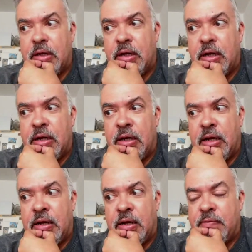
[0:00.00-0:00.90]
a
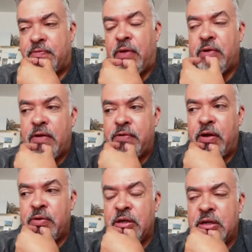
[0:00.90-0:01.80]
very, a very
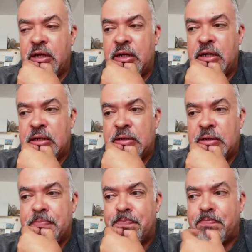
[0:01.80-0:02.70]
um,
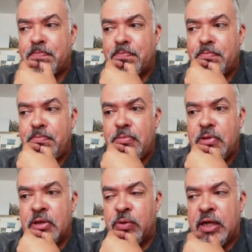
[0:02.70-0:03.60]
how can I
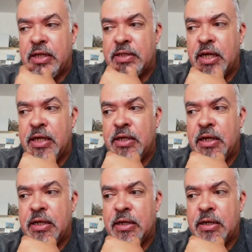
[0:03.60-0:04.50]
say,
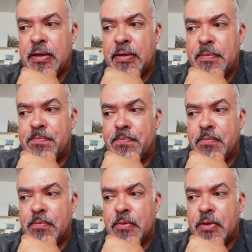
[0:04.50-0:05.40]
um,
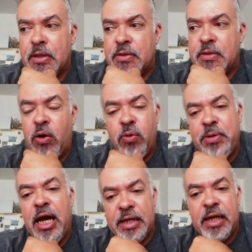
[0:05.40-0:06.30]
there will be an
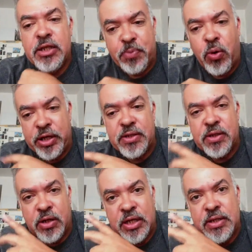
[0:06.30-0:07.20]
end point uh, in
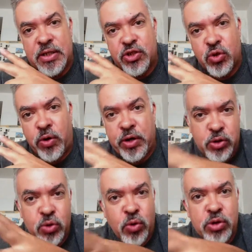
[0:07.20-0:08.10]
this story. I don't want to give